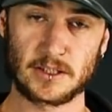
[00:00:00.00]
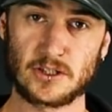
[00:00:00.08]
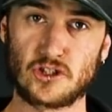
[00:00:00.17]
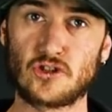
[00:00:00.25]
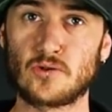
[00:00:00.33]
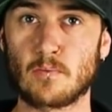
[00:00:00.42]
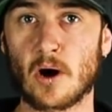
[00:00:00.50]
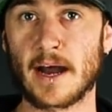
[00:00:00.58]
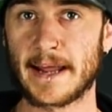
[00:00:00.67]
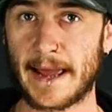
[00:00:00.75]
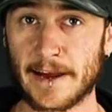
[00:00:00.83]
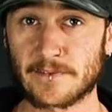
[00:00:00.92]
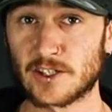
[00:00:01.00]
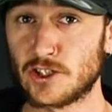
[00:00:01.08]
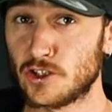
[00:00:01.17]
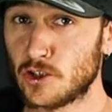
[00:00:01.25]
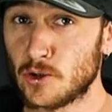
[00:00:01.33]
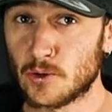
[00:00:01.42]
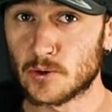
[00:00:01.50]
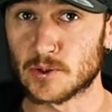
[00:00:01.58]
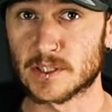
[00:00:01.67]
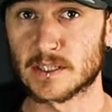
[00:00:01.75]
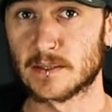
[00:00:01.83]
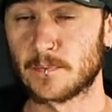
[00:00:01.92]
You might have to
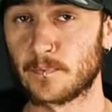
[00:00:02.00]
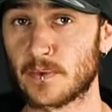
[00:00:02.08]
use